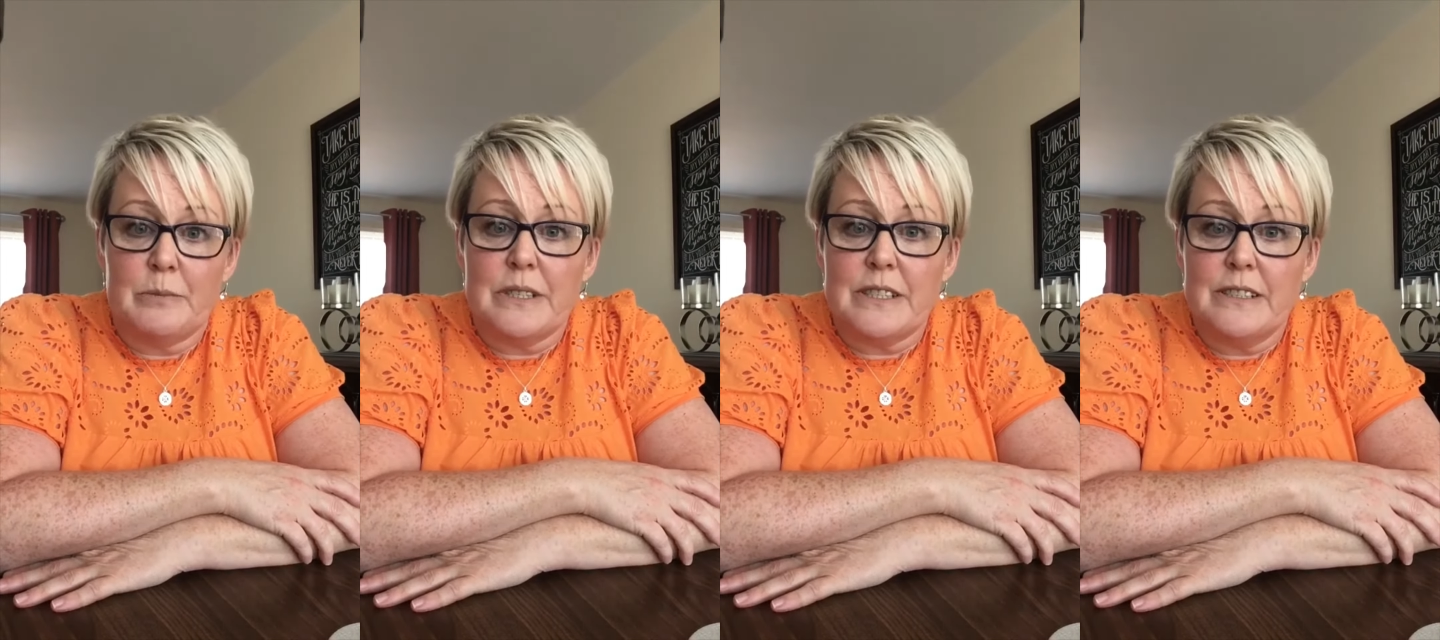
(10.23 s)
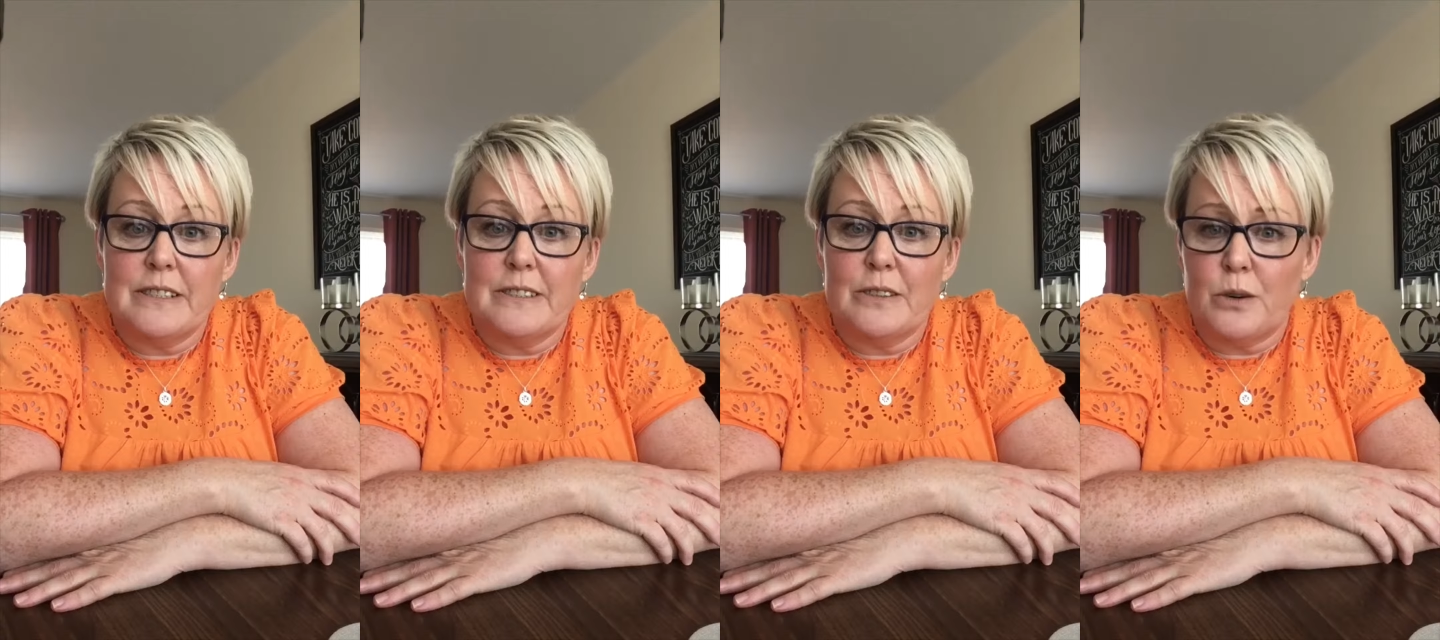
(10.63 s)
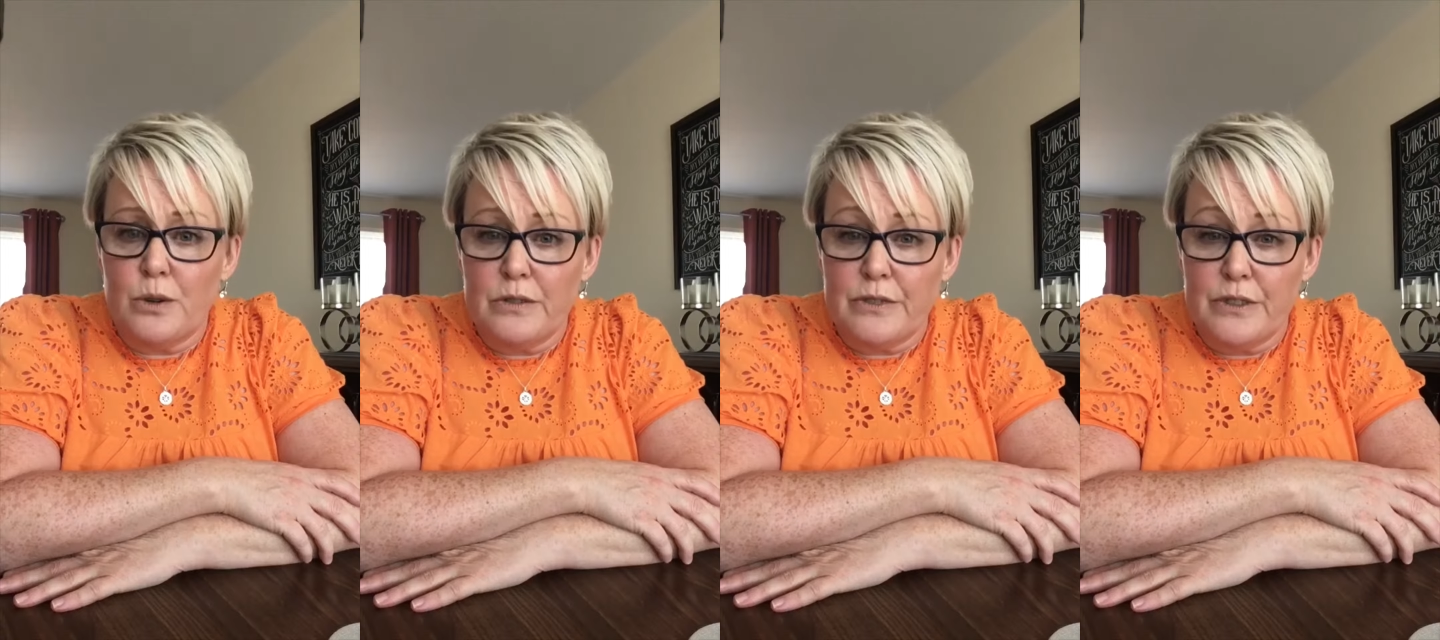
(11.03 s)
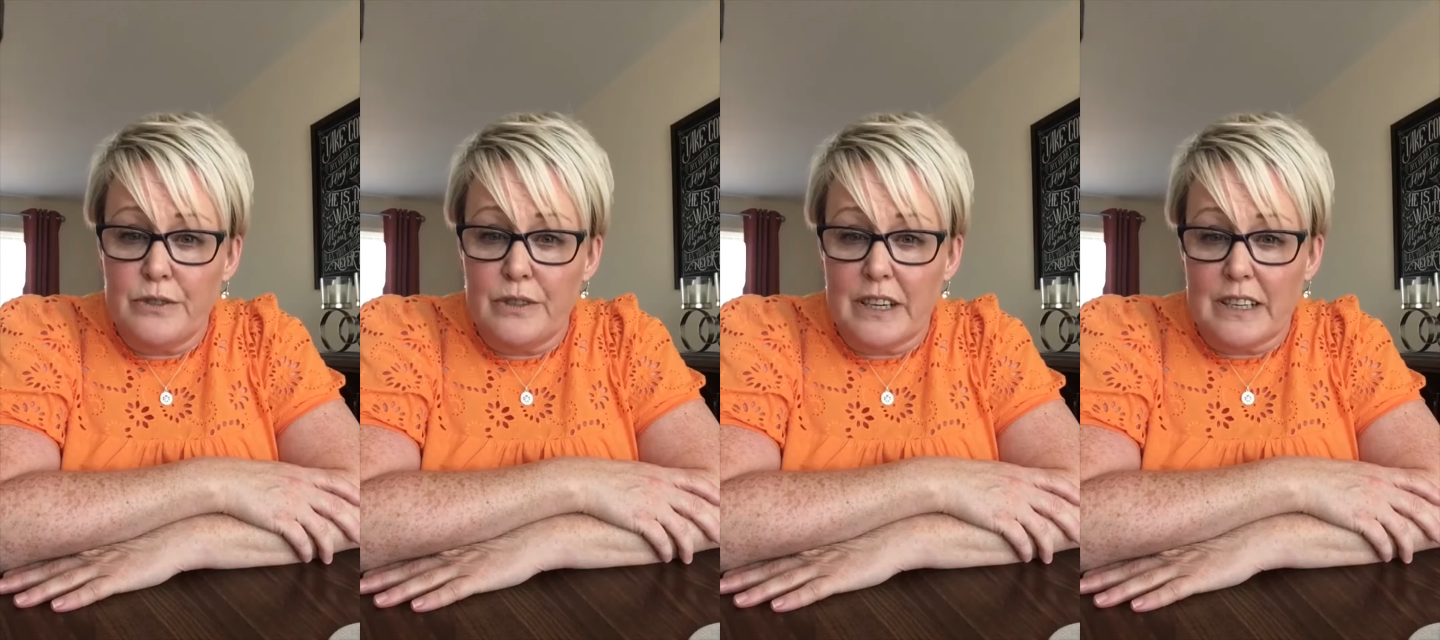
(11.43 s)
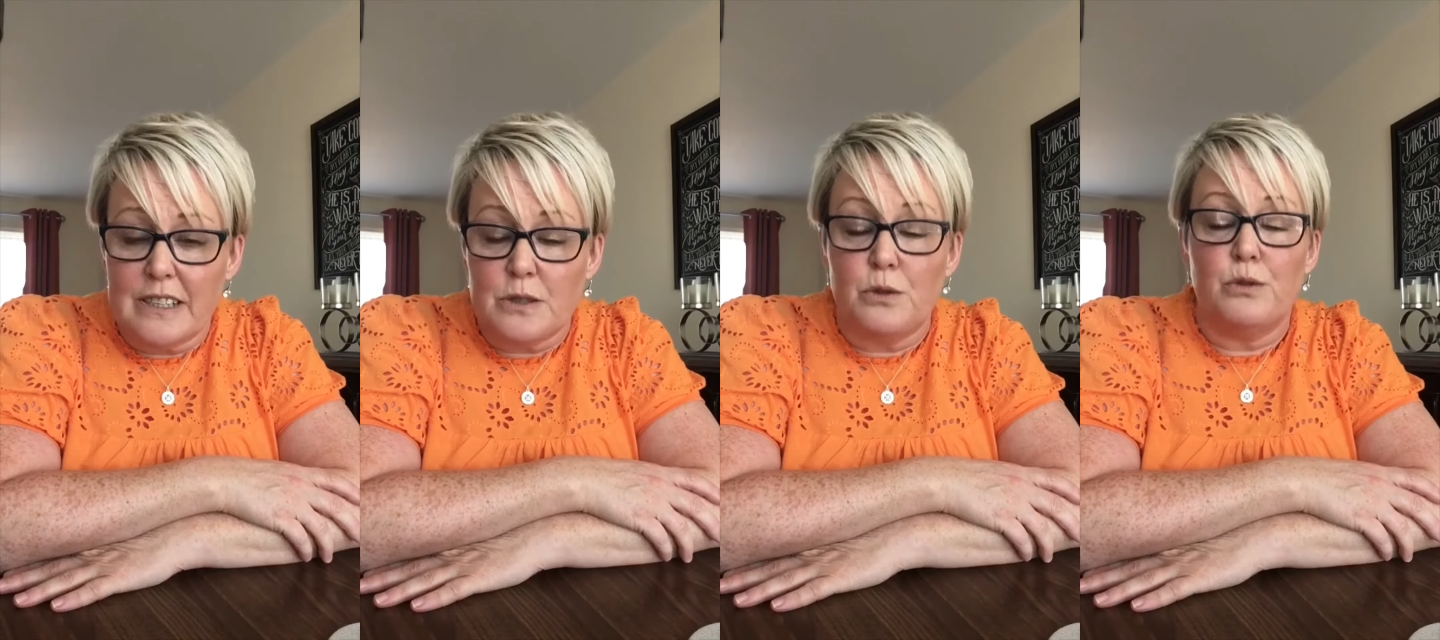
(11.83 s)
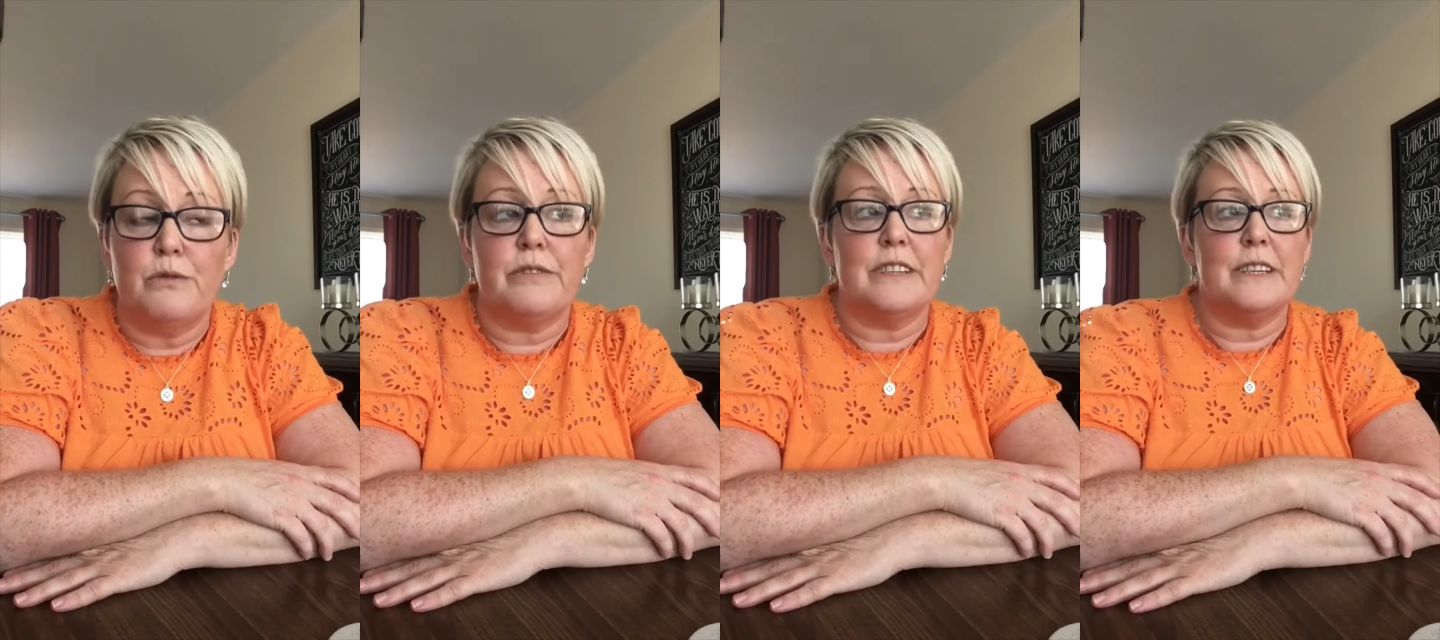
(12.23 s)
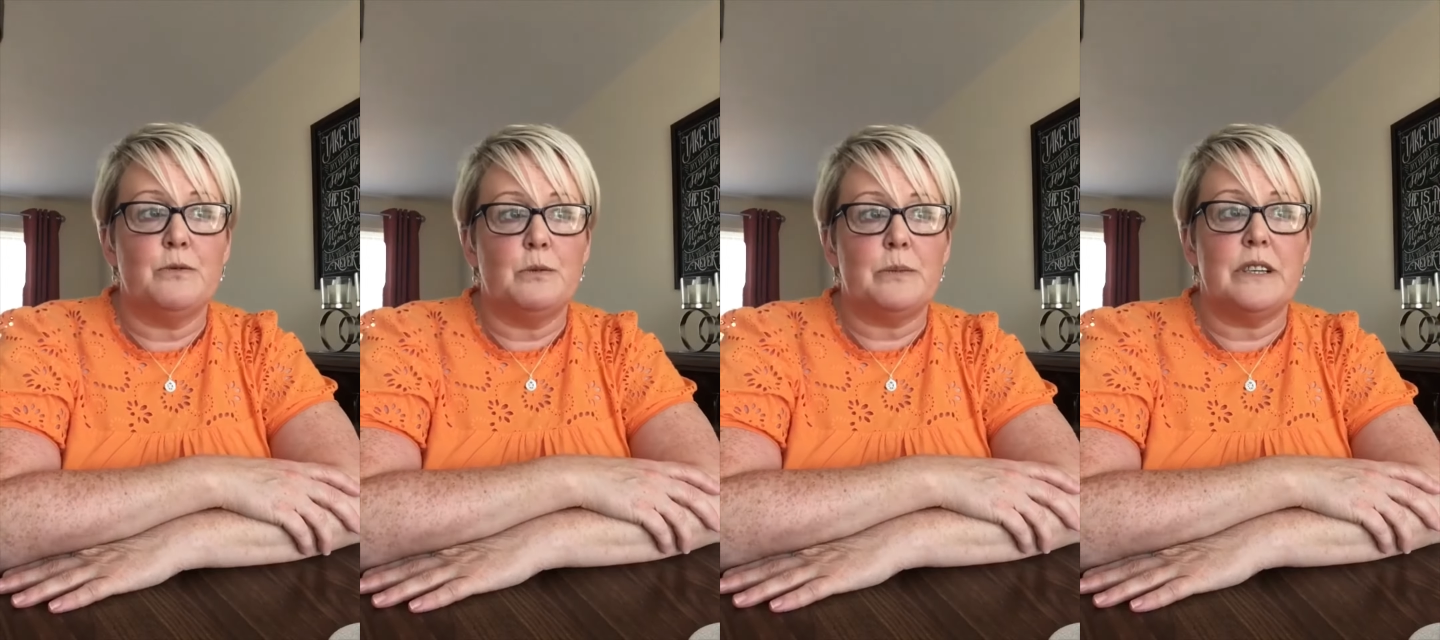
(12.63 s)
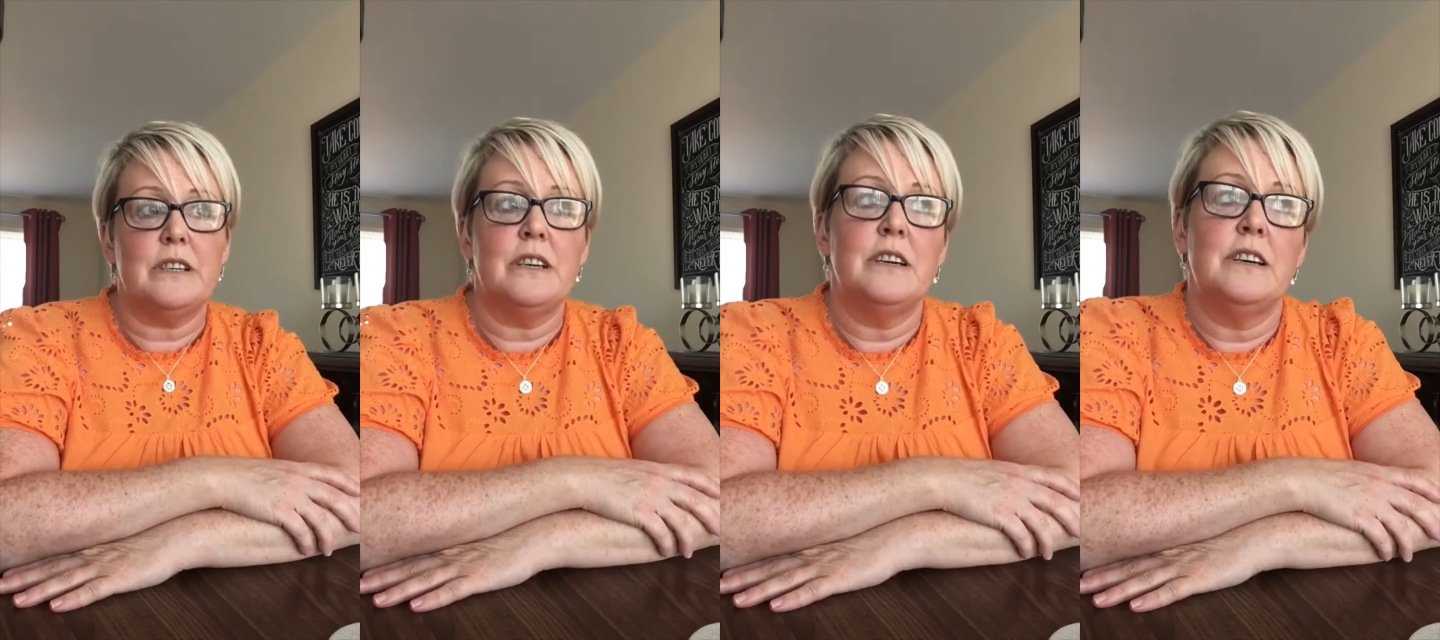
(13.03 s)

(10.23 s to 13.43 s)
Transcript: missing all of you, and hopefully it won't be